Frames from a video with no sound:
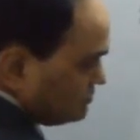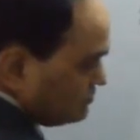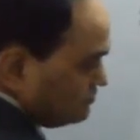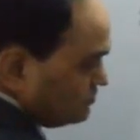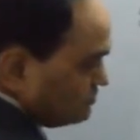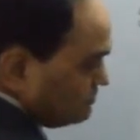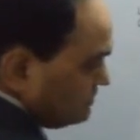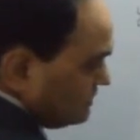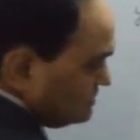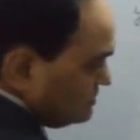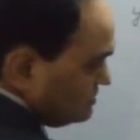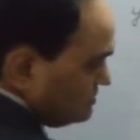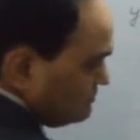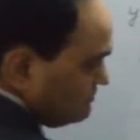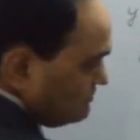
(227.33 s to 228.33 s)
for y
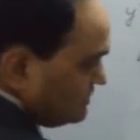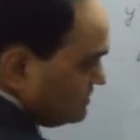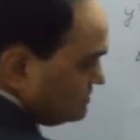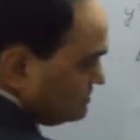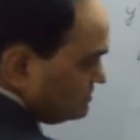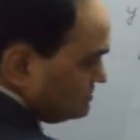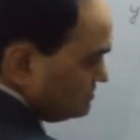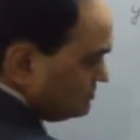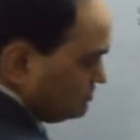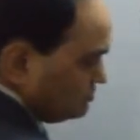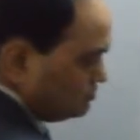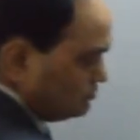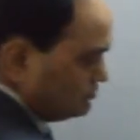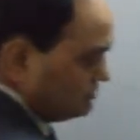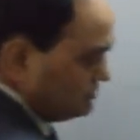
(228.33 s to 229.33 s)
if y is equal to
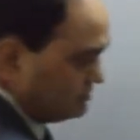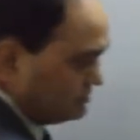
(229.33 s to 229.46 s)
b.